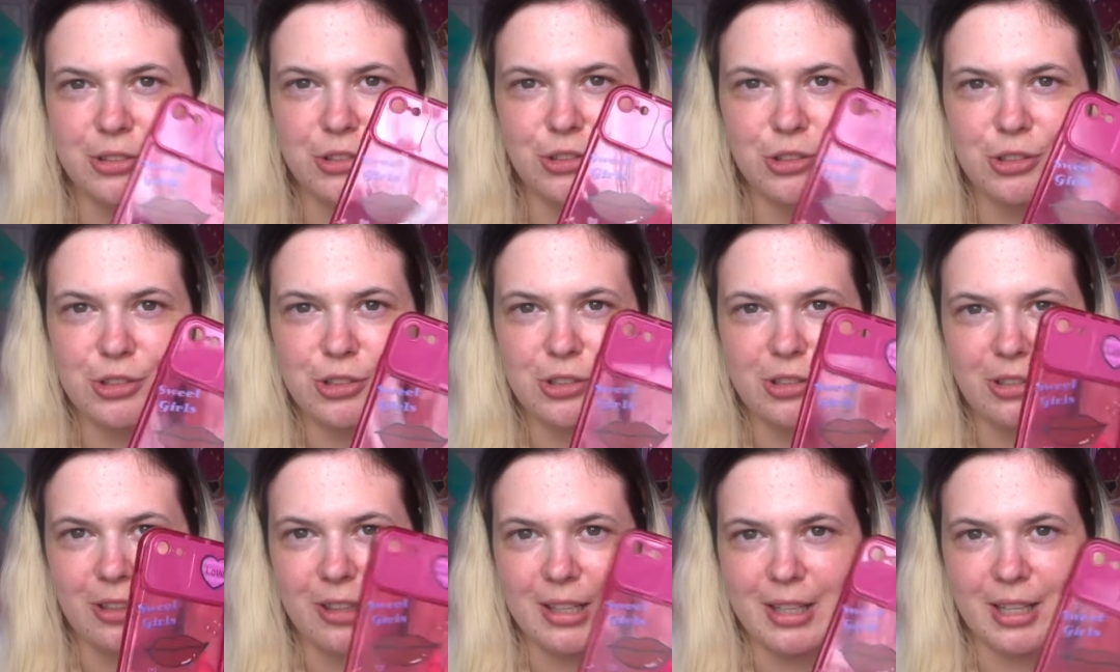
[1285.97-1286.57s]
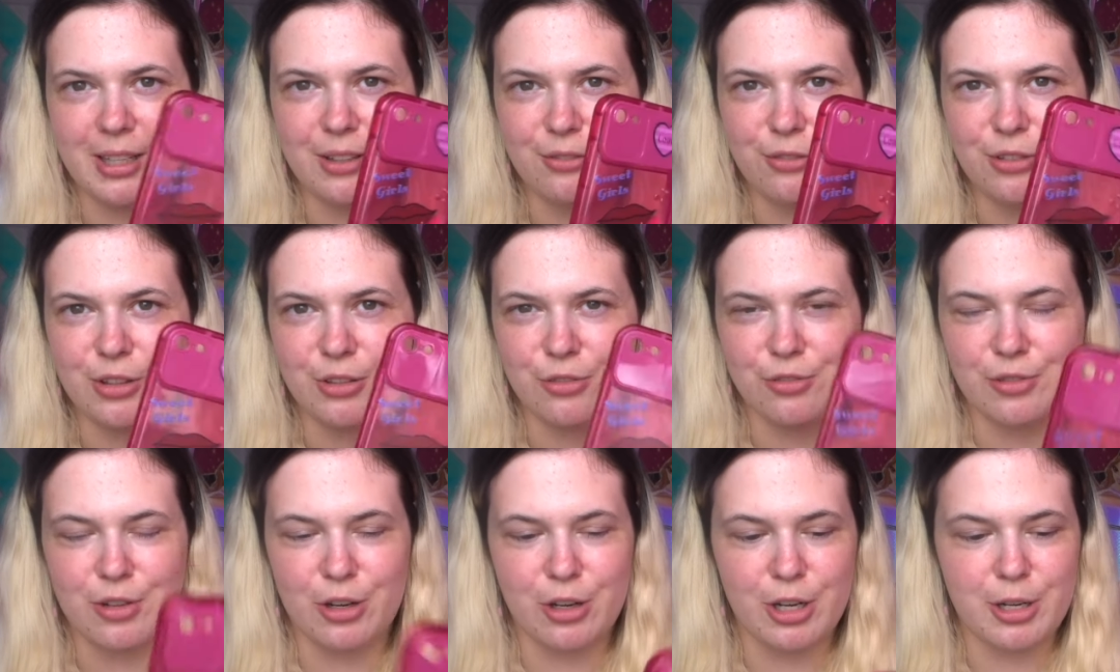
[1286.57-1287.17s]
just like it for the
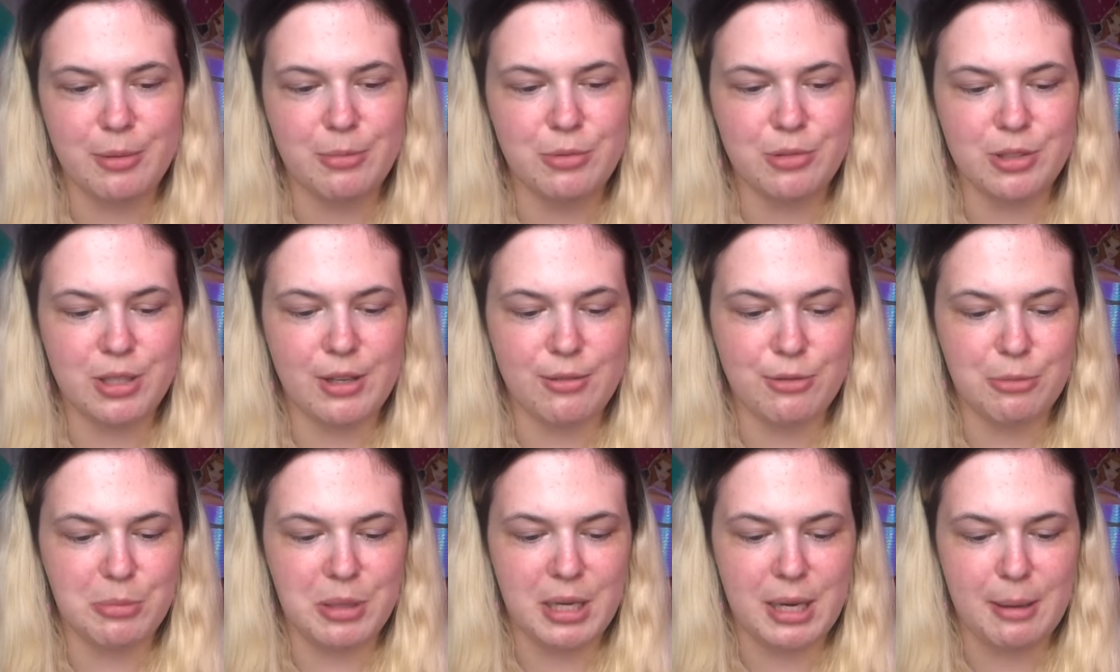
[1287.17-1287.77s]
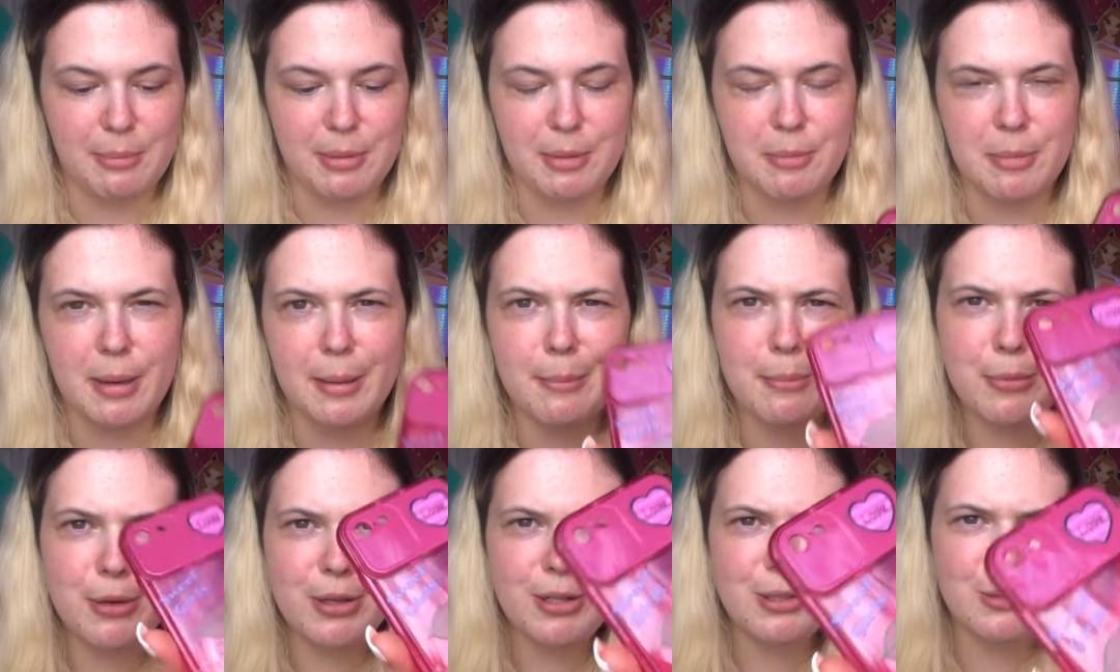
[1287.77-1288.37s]
vibes, gives me happy
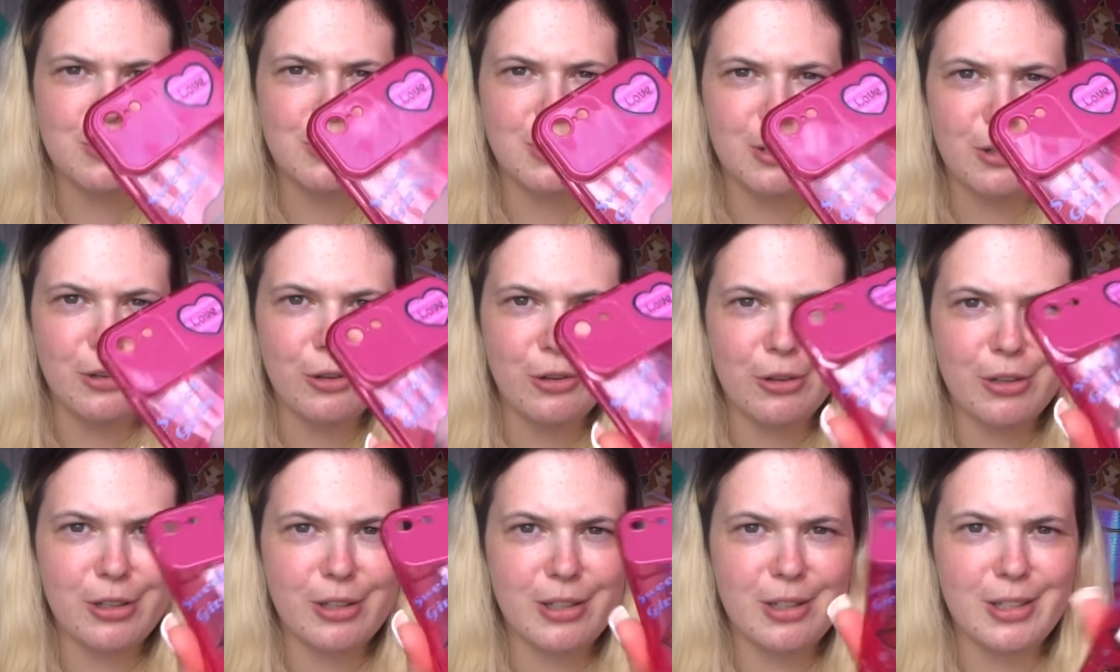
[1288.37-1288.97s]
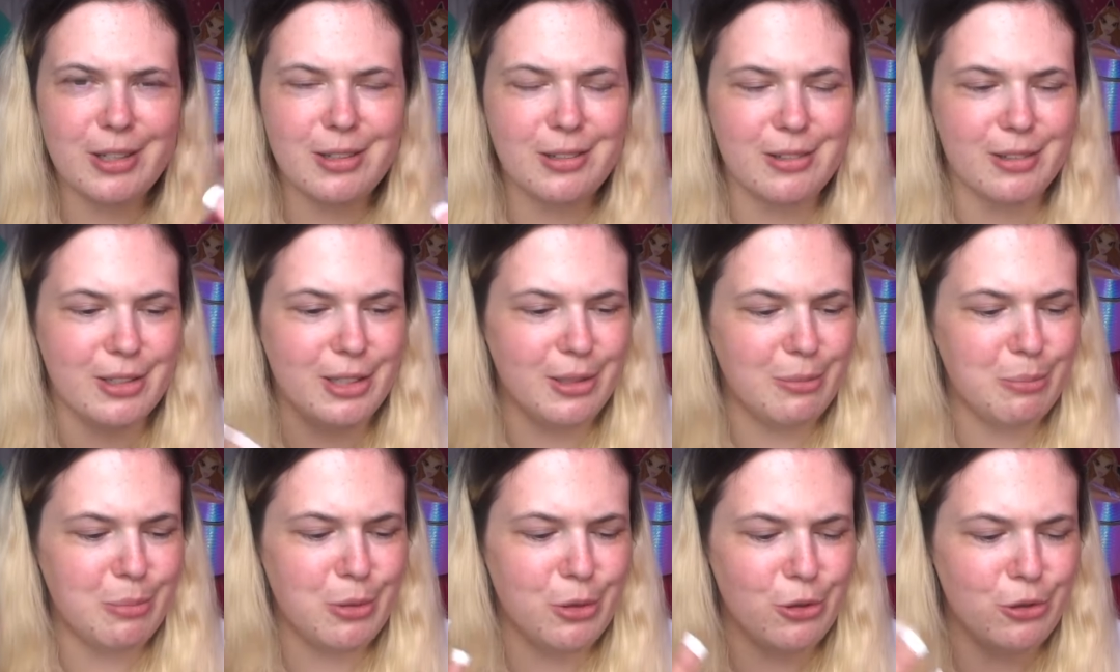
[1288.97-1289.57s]
memories when I look at it,
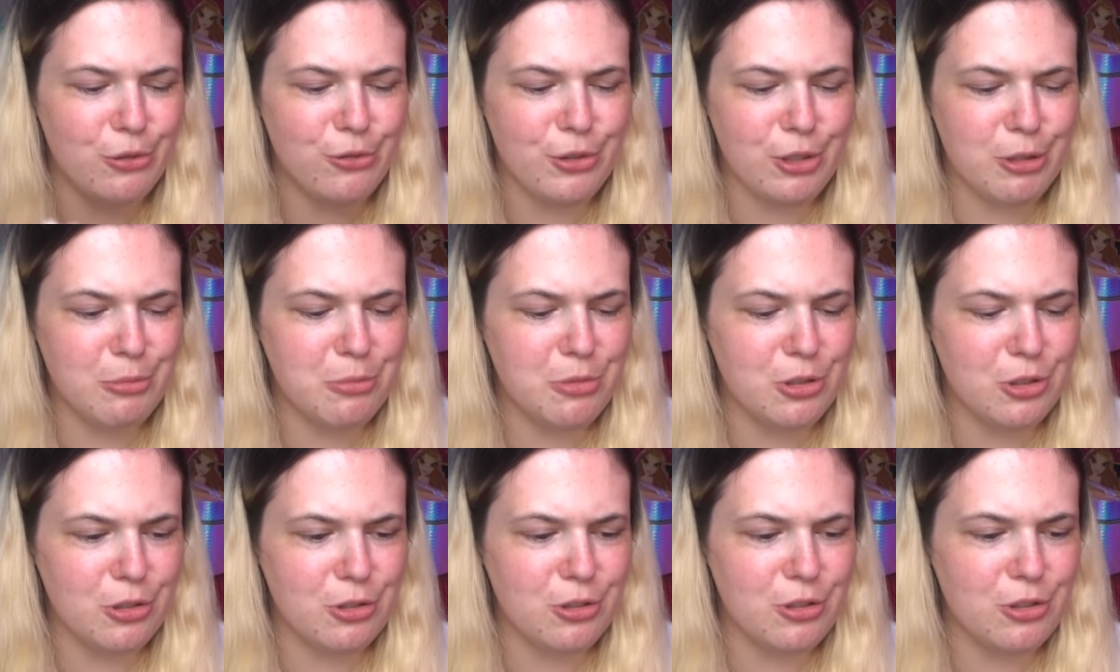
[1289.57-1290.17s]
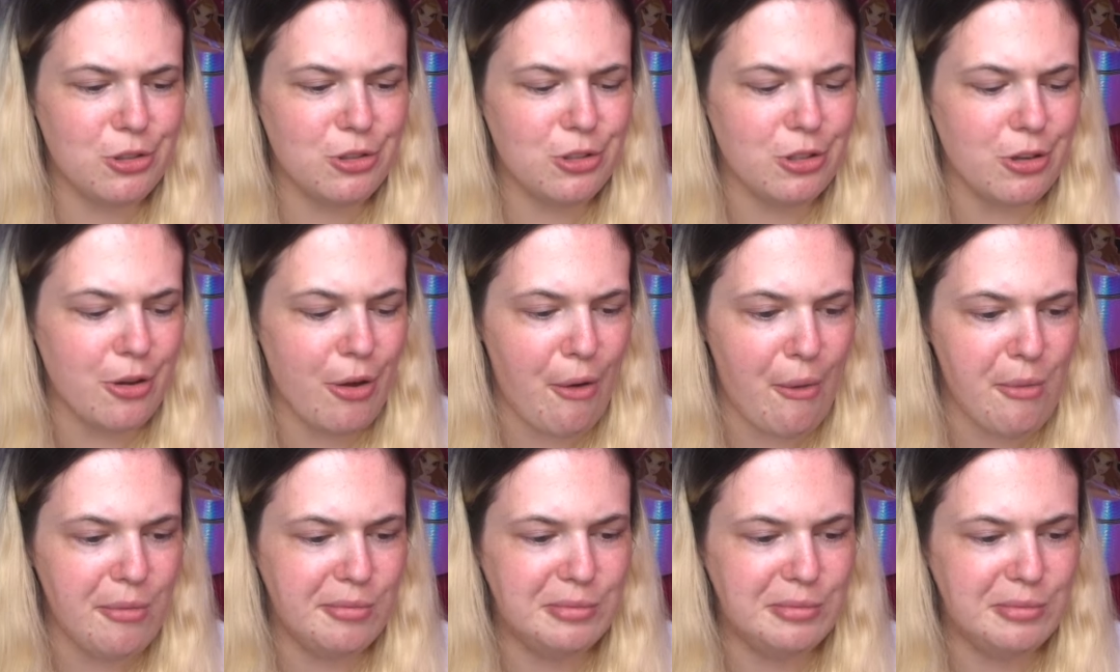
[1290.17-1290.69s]
like perfume does. So.